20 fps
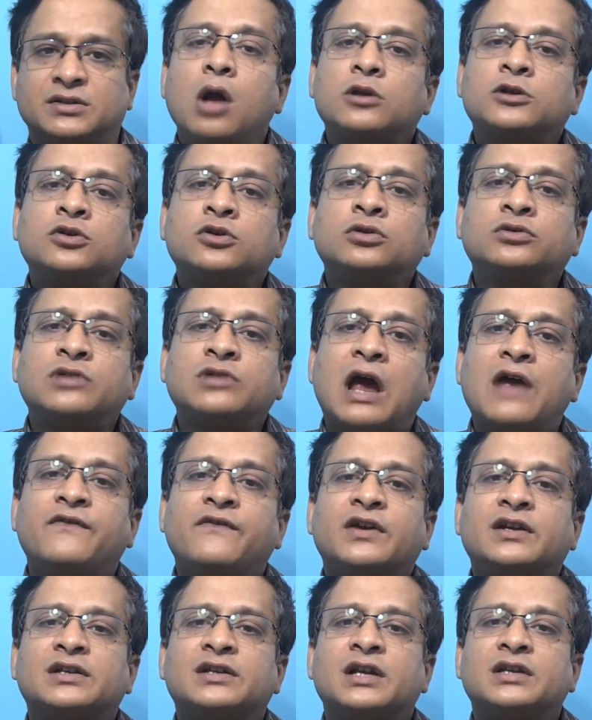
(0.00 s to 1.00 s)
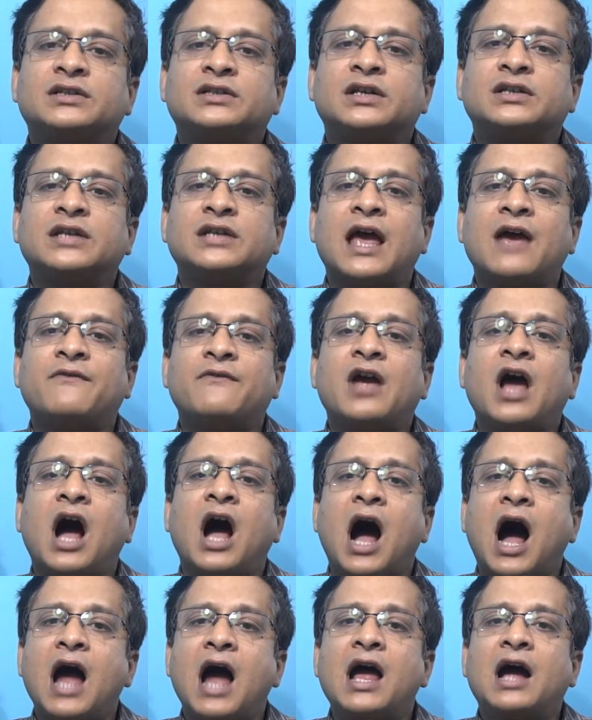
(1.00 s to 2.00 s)
Also, Trivex lenses have a
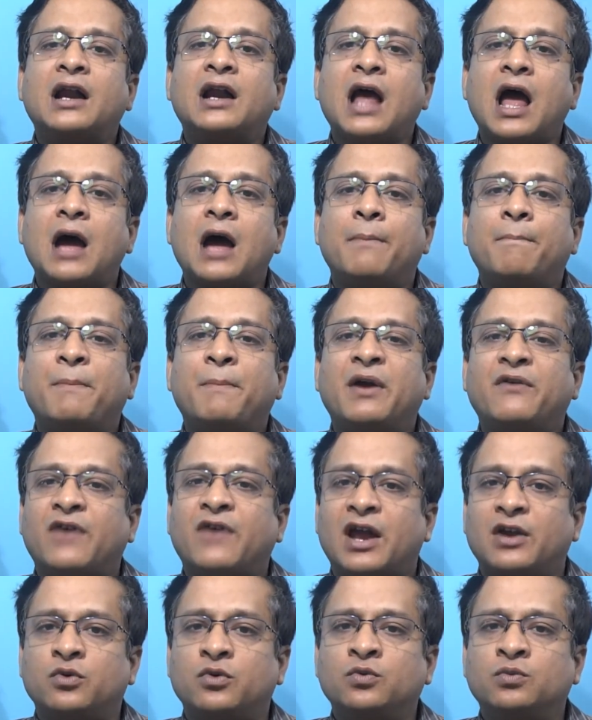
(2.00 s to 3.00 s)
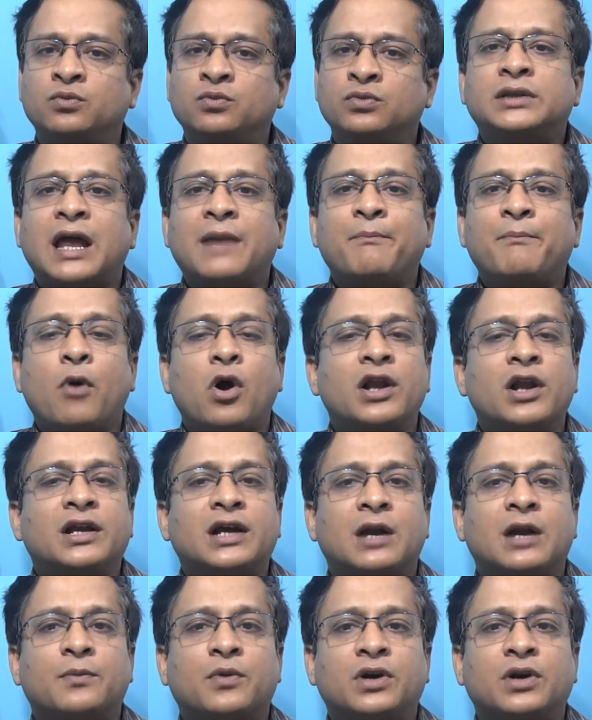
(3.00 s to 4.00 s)
higher Abbe value than
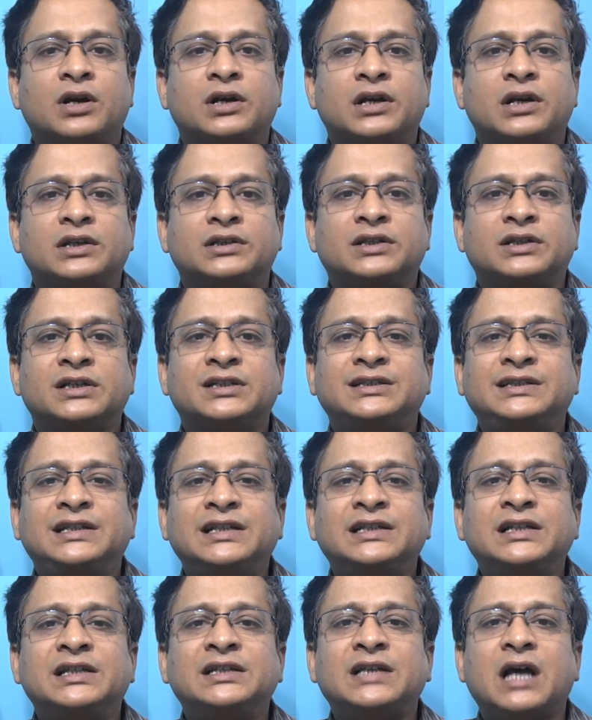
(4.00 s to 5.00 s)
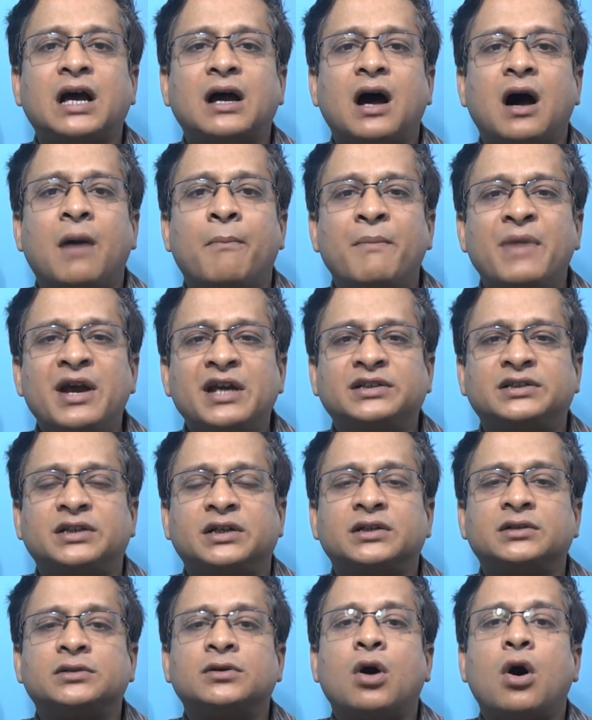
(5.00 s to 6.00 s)
polycarbonate lenses. This is a
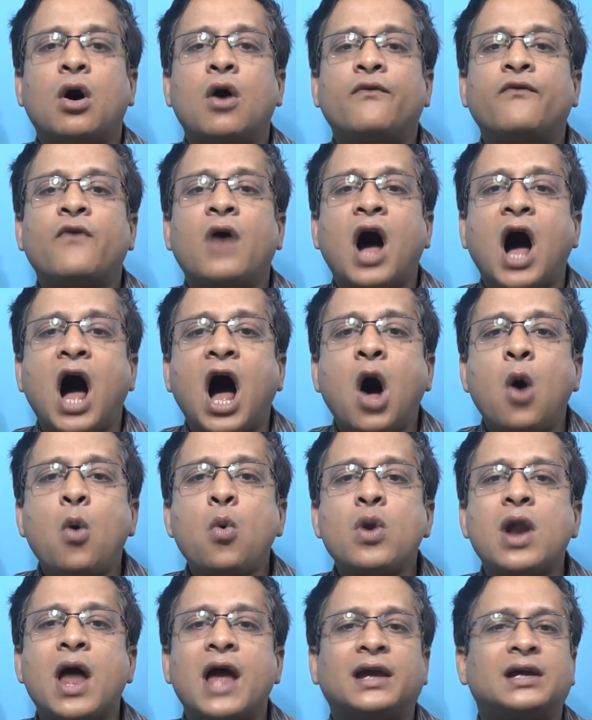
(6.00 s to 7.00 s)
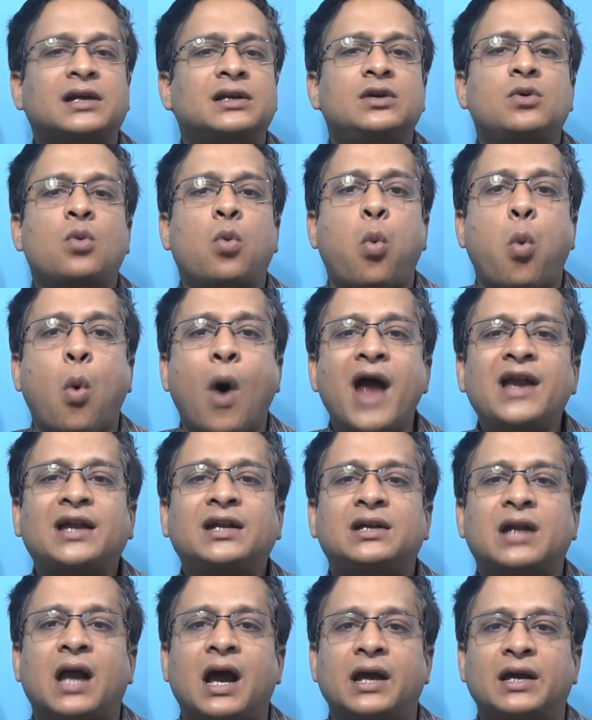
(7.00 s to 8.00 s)
measure of how likely
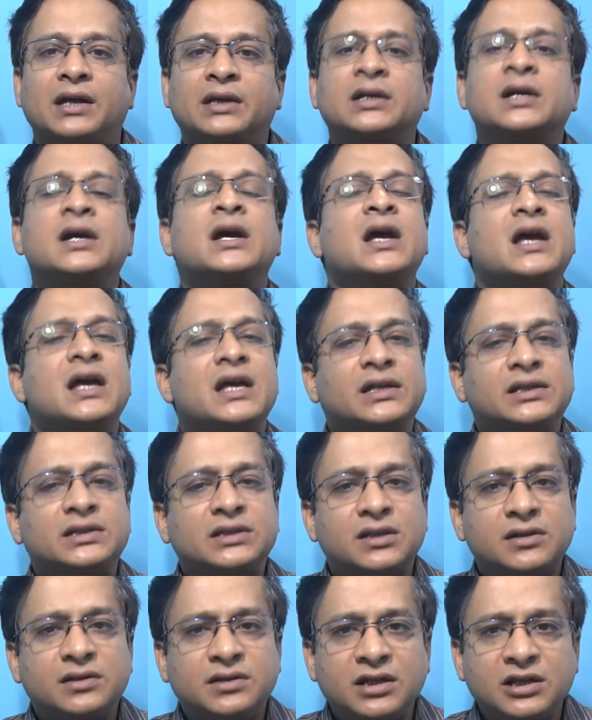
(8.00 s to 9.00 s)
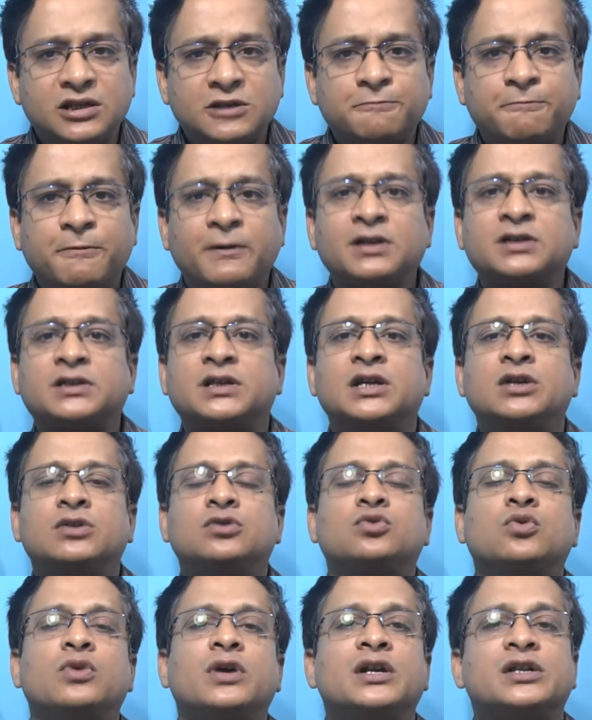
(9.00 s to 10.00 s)
white light is dispersed
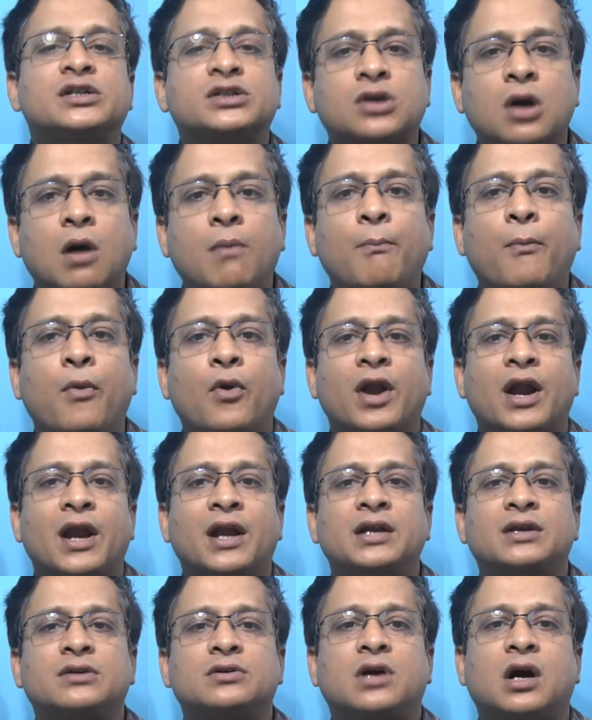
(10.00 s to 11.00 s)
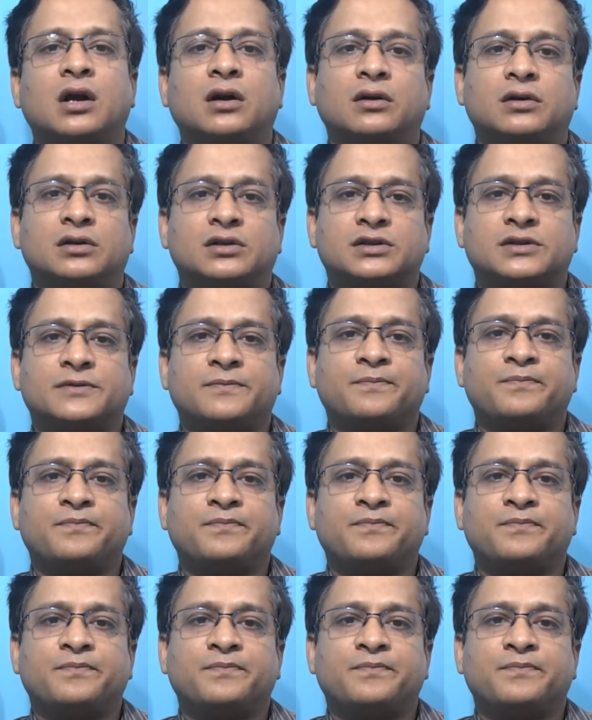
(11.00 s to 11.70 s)
into its component colors